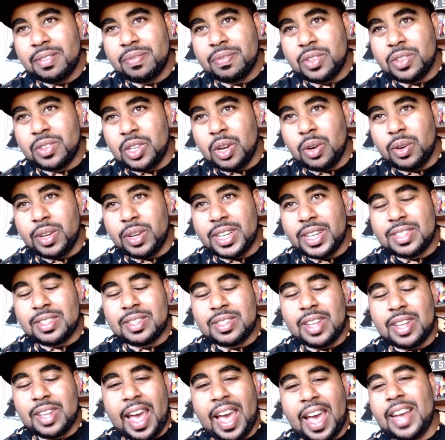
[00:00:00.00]
You know, he gets
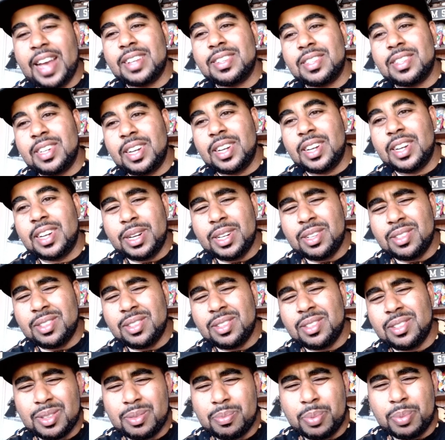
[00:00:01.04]
the axe and everybody else
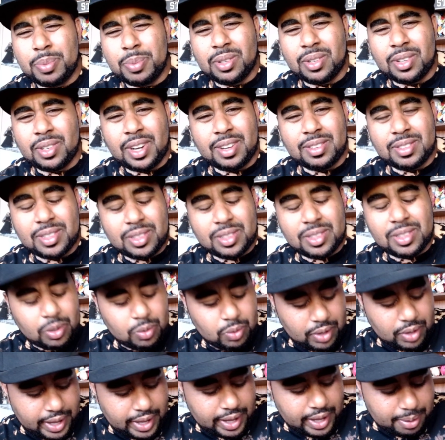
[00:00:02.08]
carries butcher knives. It's so
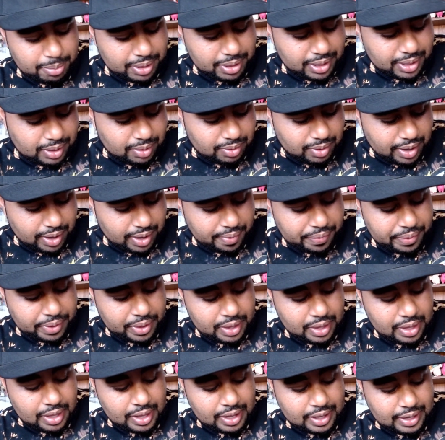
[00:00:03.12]
lame. But anyway,
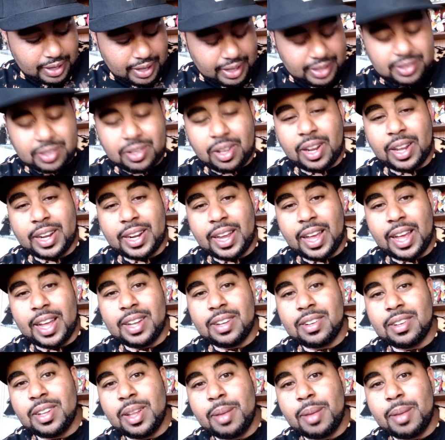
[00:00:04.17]
that's all I got.